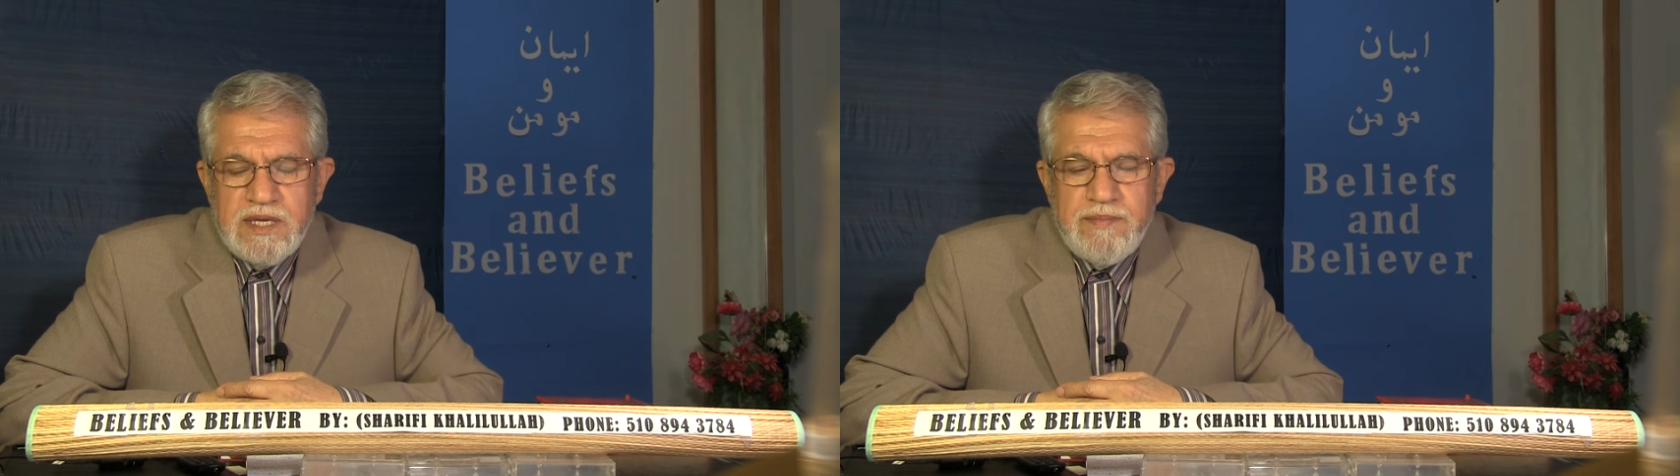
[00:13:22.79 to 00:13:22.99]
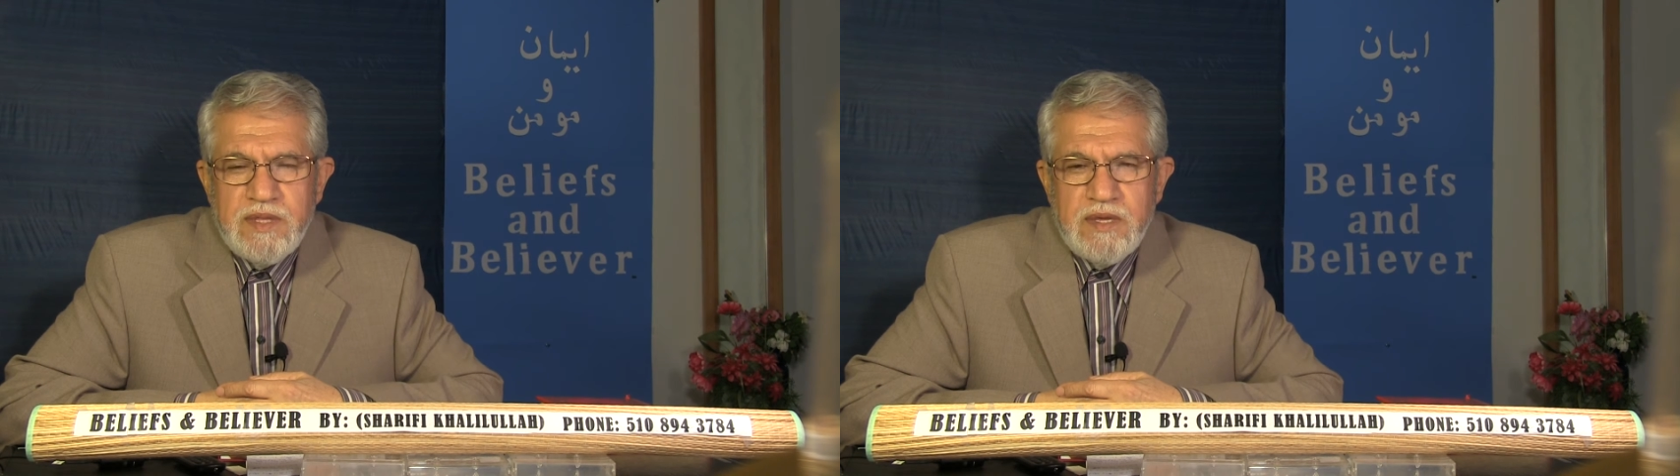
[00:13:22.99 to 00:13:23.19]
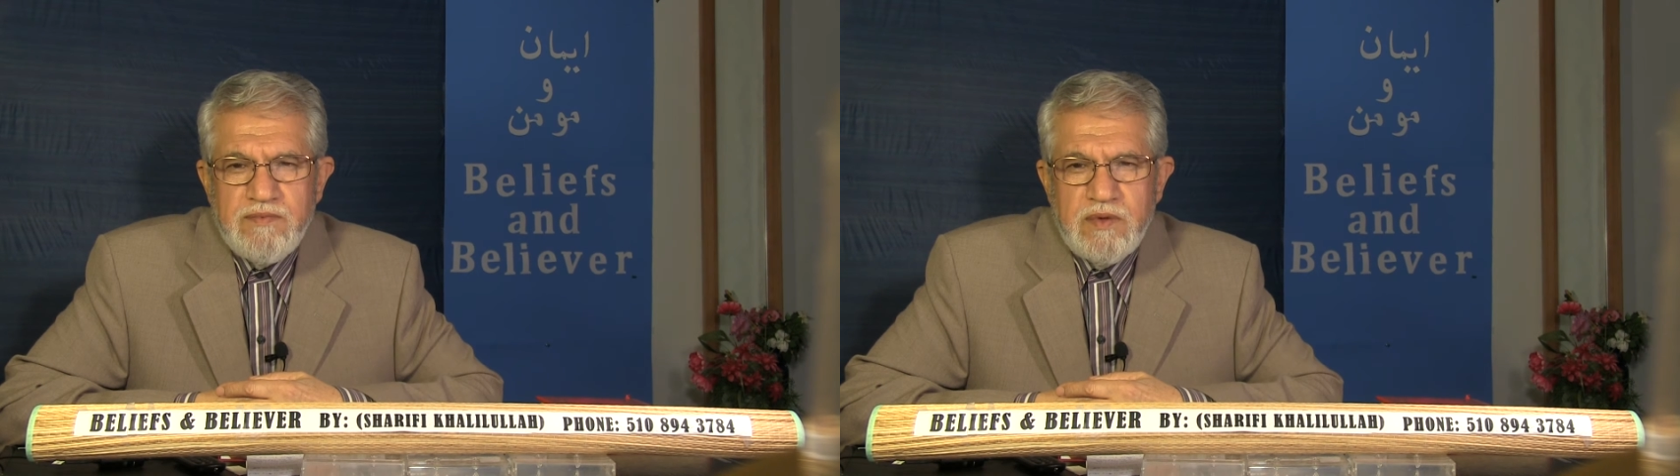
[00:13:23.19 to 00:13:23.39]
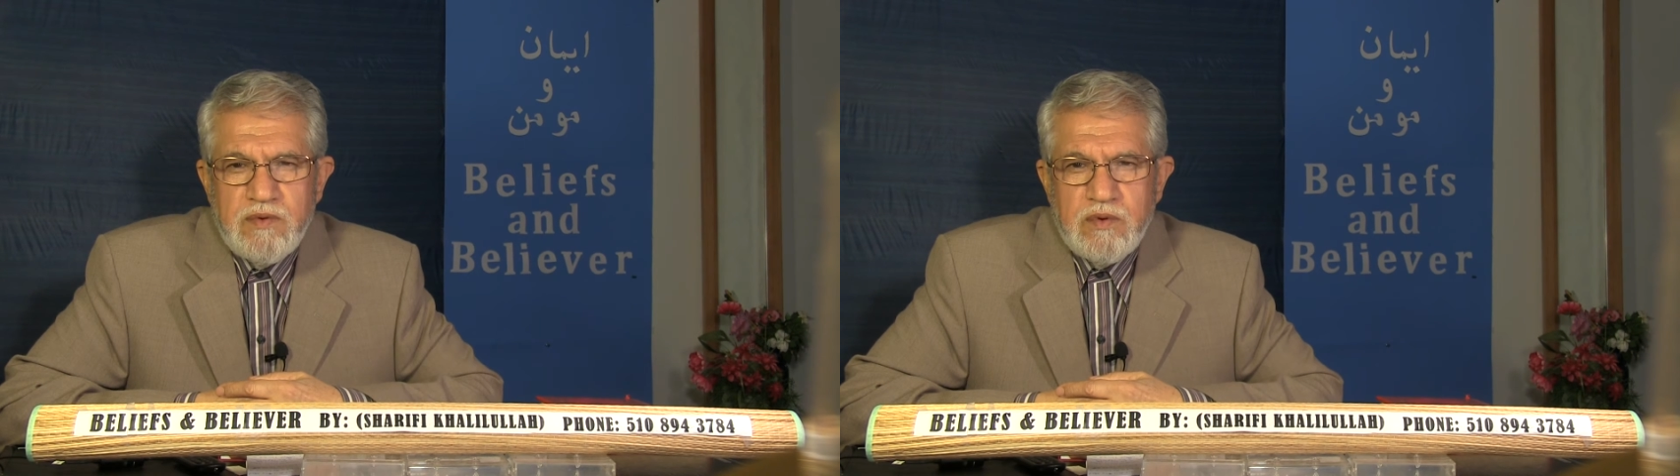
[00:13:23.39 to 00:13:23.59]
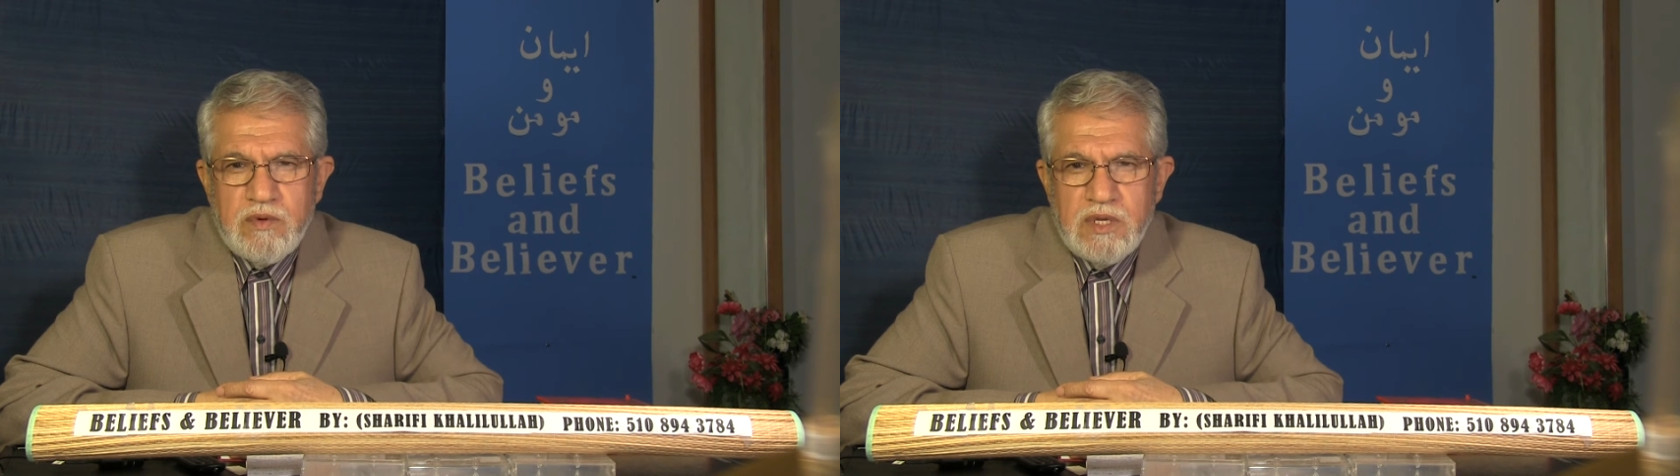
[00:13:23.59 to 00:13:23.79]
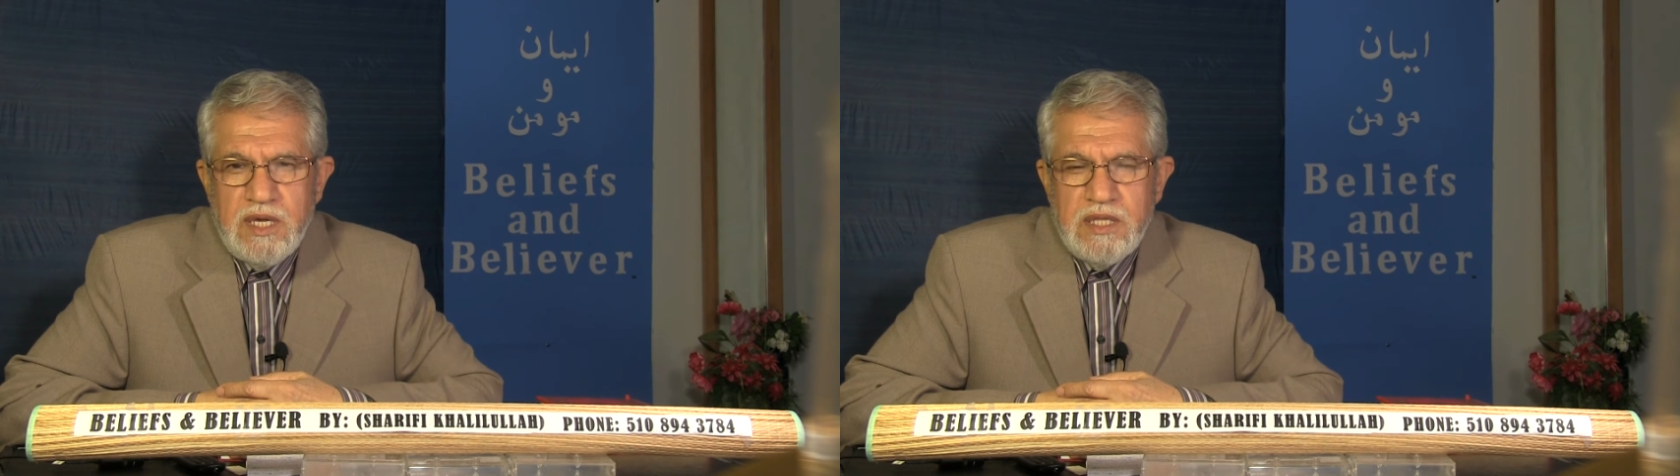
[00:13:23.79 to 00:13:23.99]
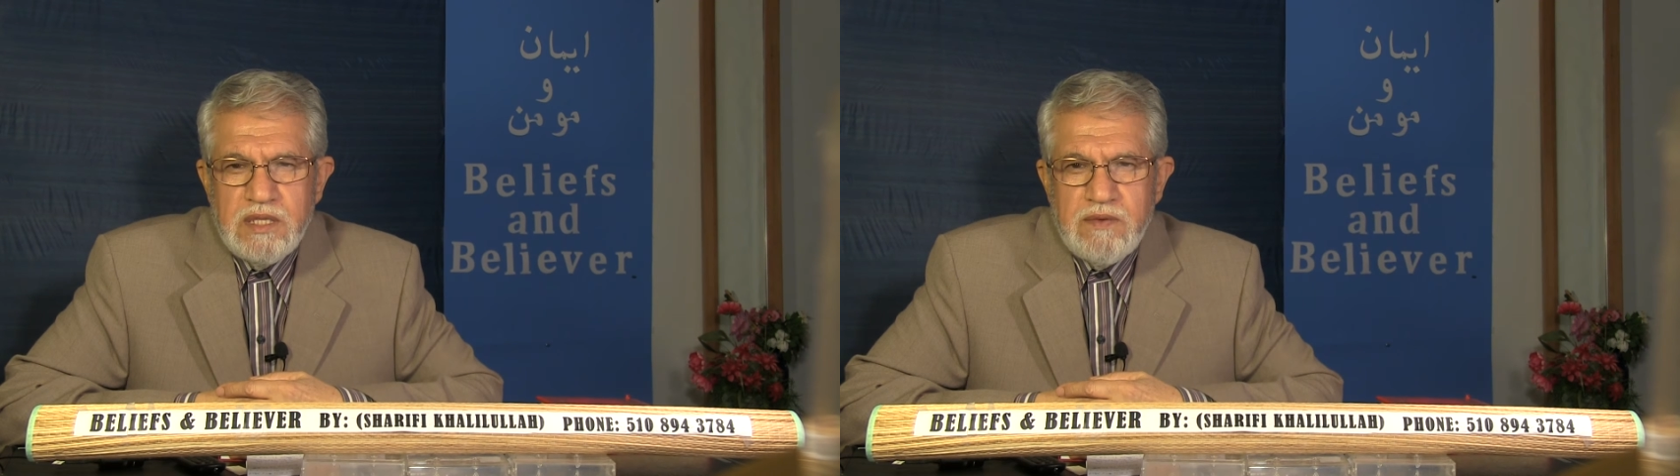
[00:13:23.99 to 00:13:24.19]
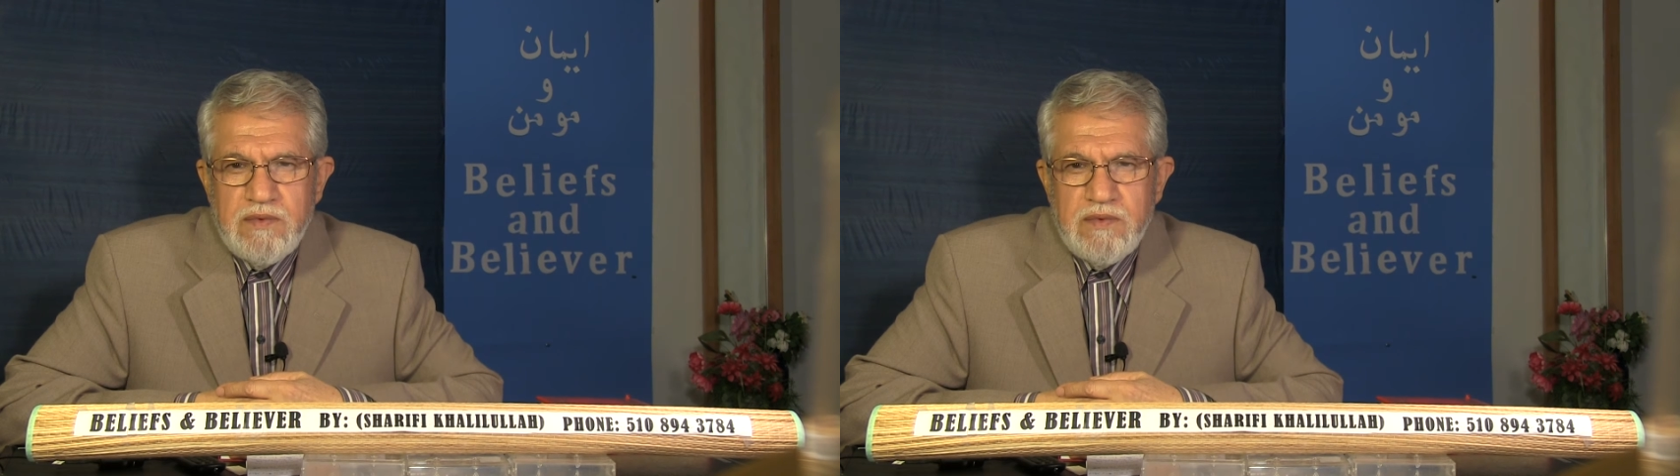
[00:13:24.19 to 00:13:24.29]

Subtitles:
something we create,